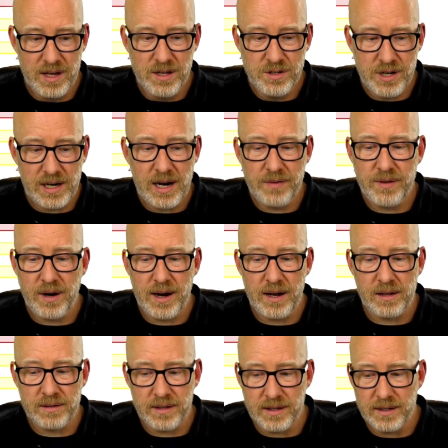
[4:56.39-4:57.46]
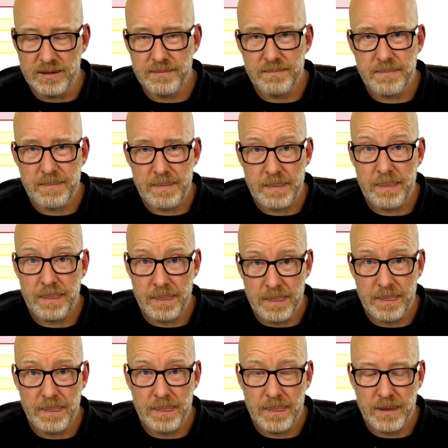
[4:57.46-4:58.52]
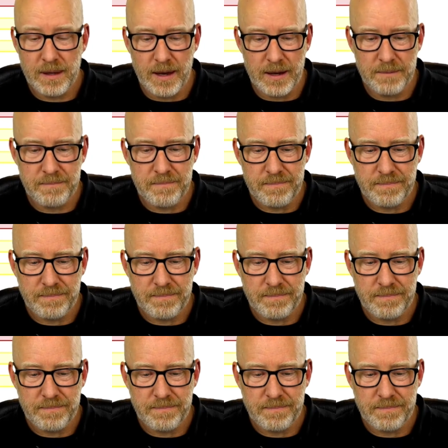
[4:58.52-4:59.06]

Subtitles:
Check out their ALT, okay?